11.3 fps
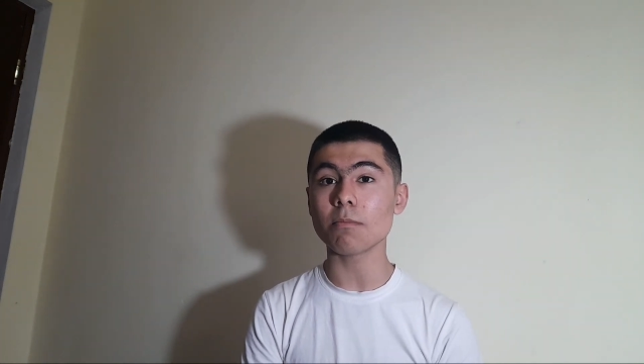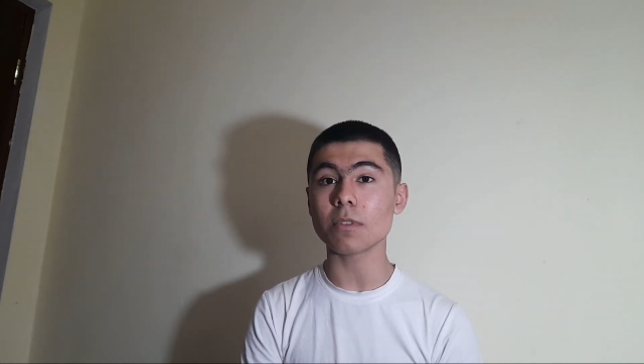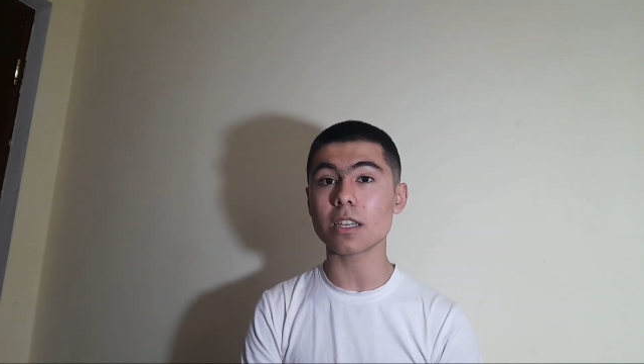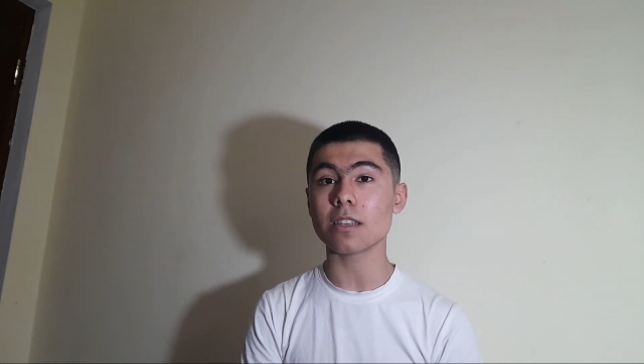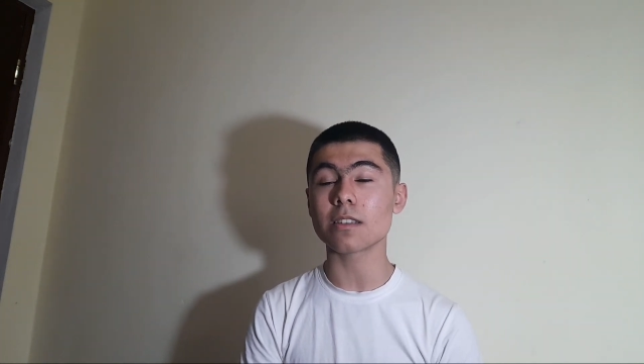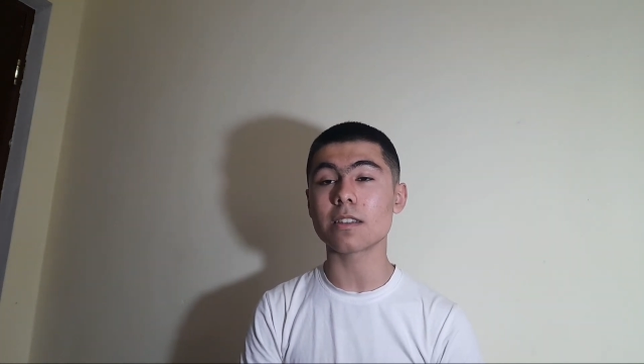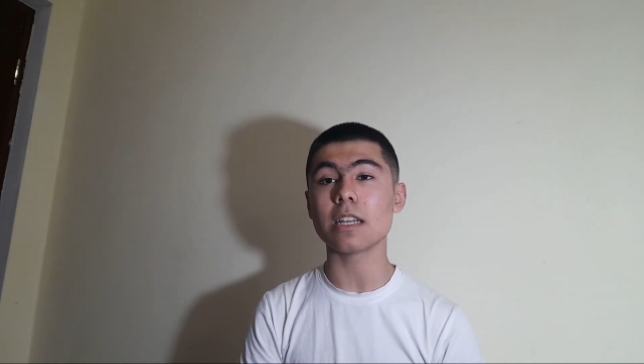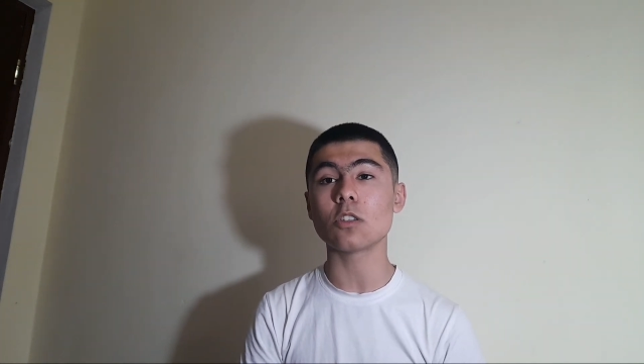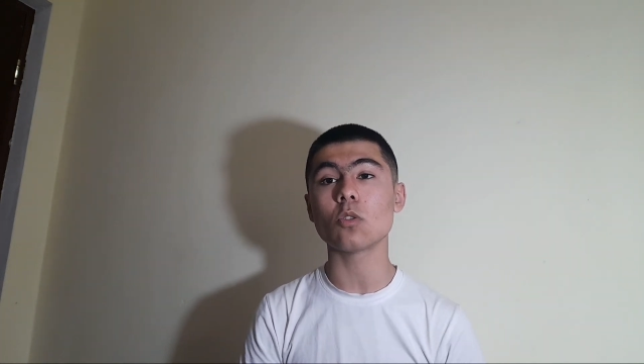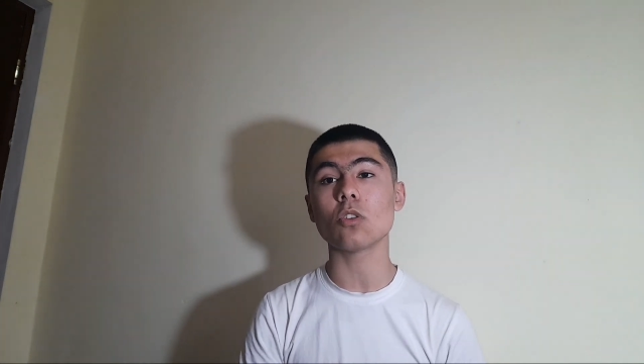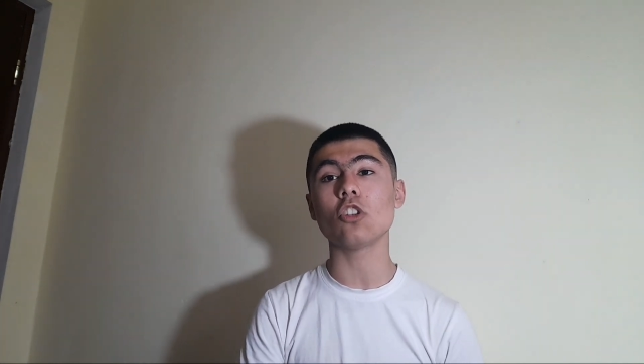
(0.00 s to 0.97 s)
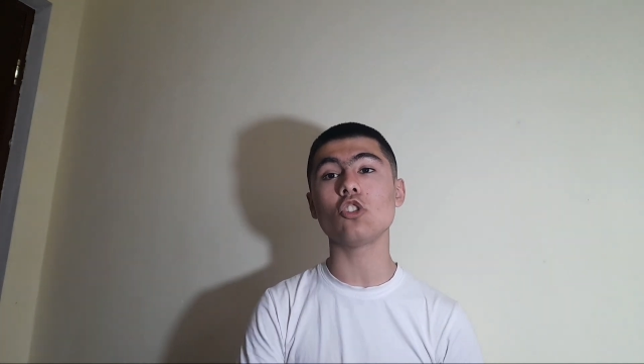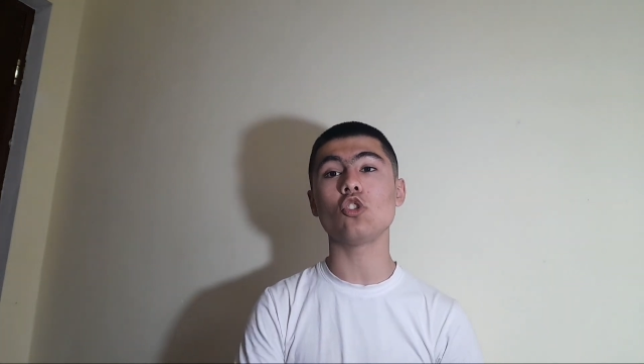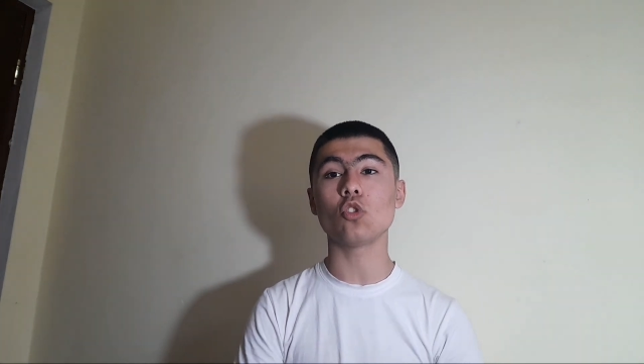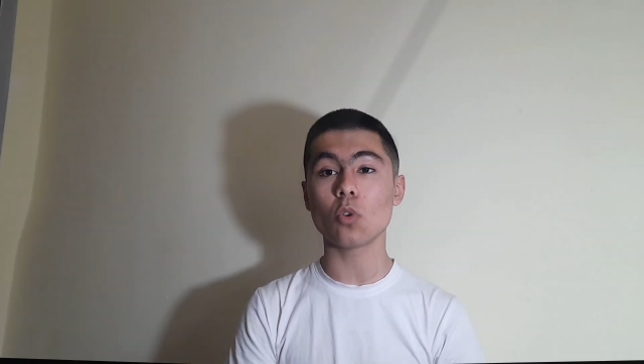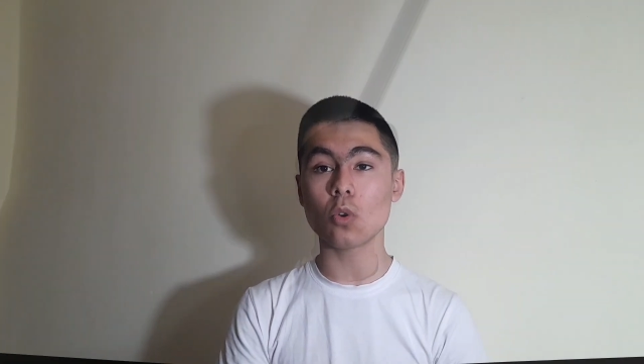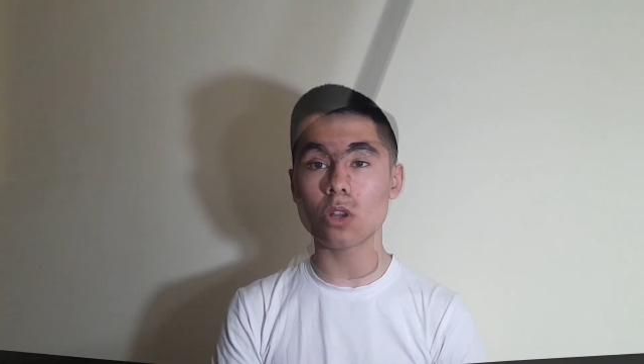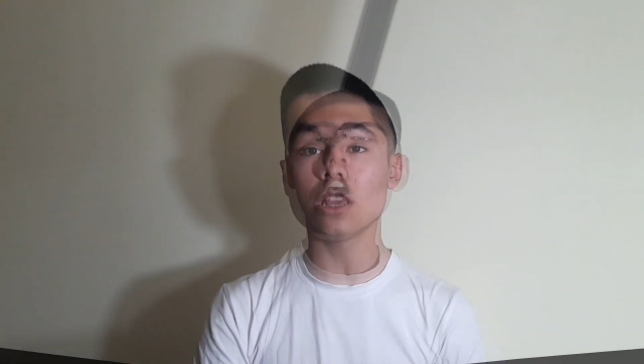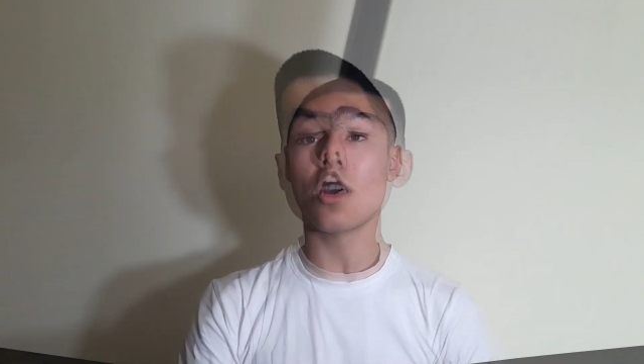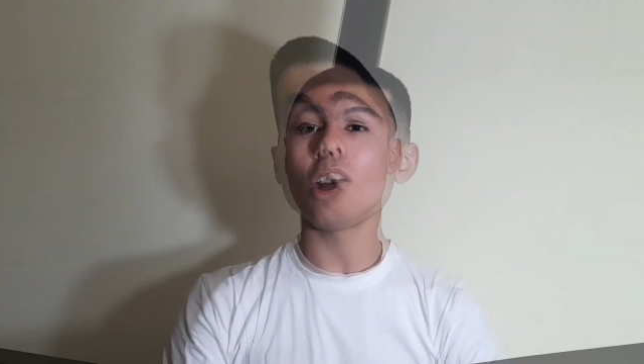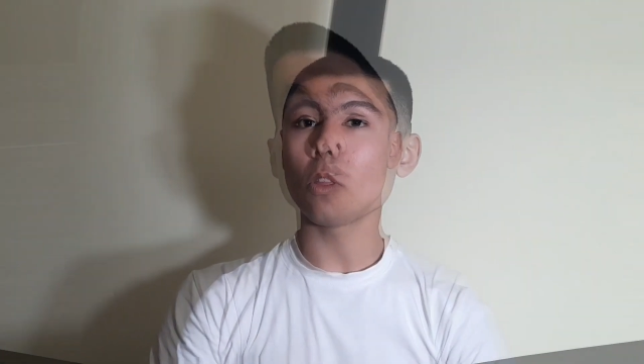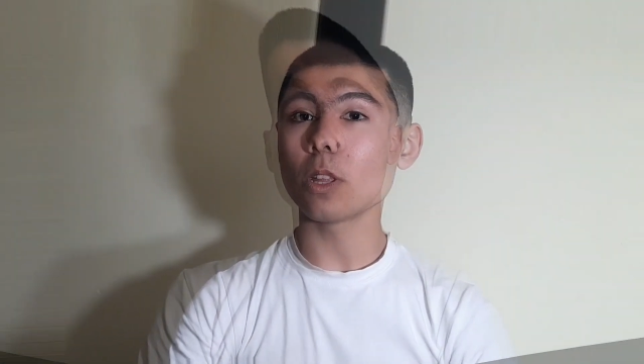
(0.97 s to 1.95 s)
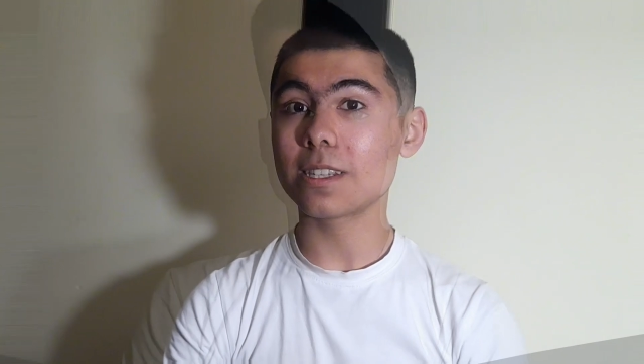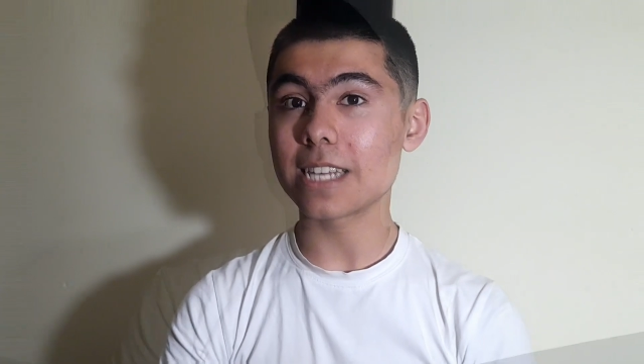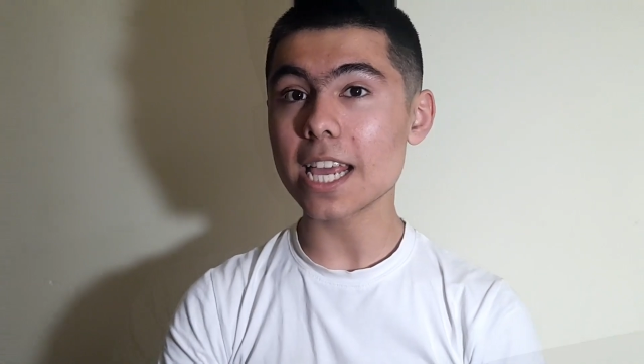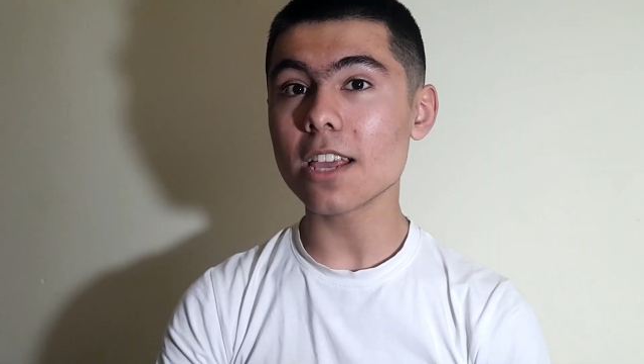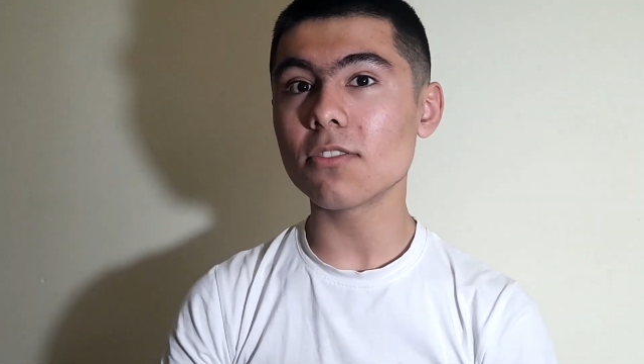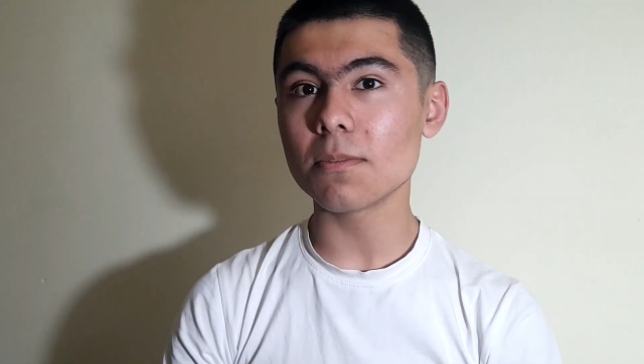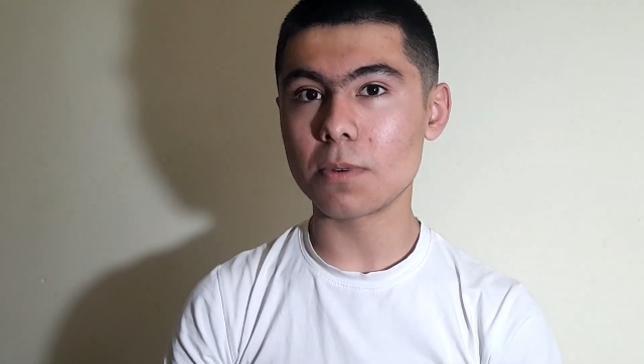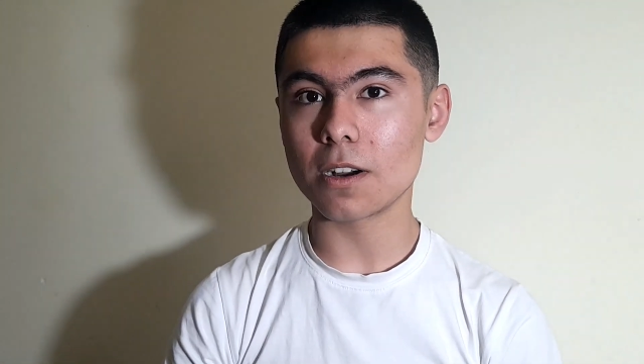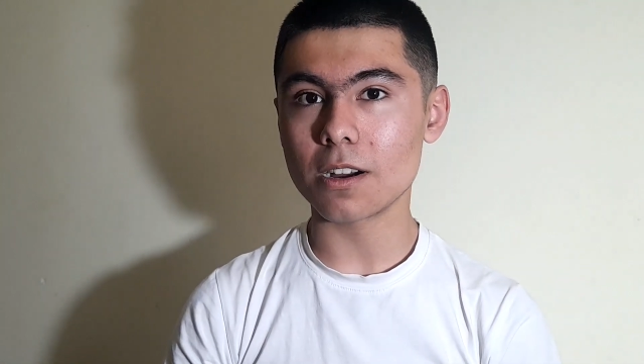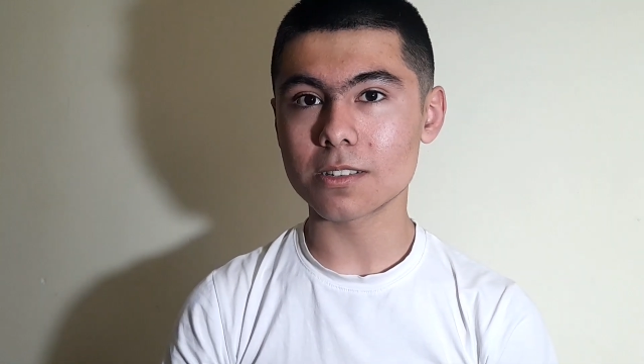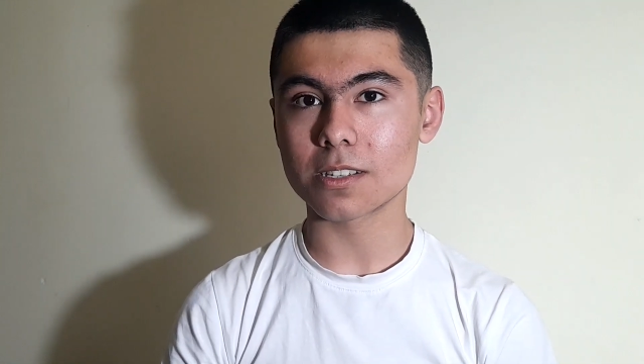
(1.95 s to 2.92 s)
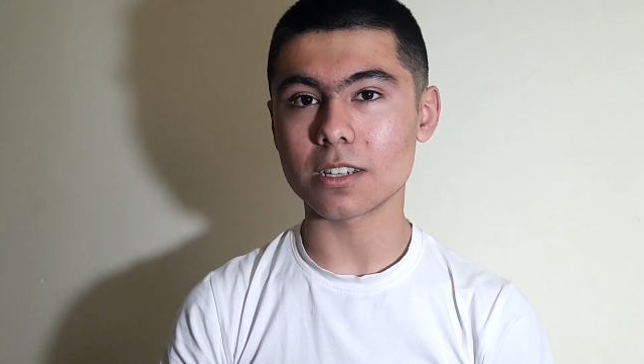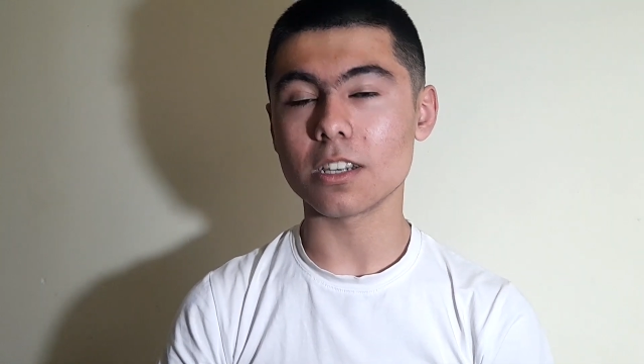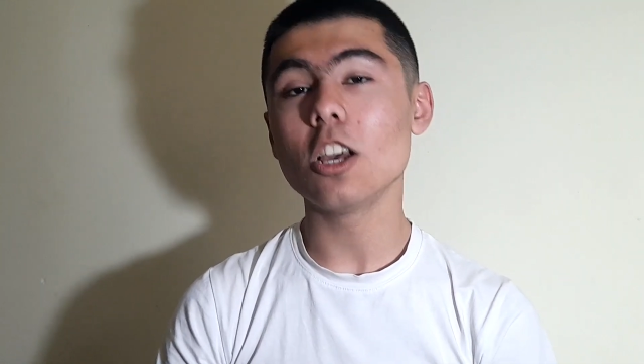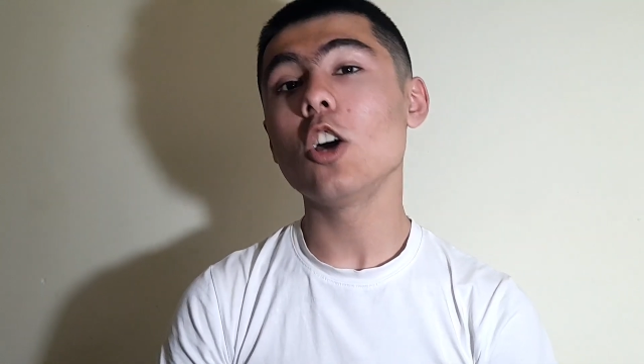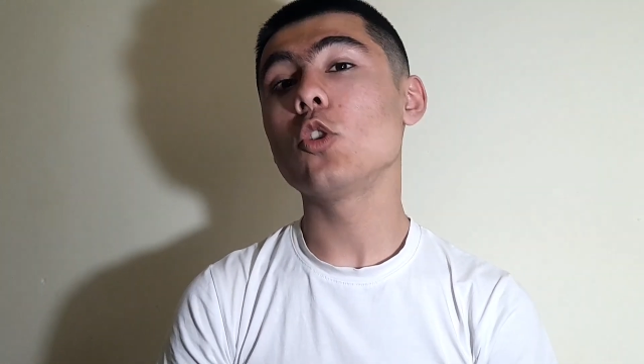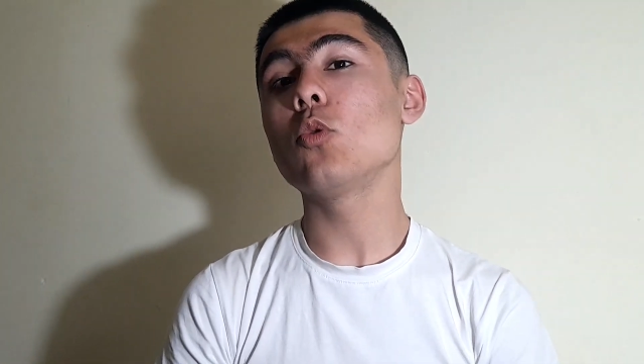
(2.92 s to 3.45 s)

is that you enjoy on the Why? day of a party.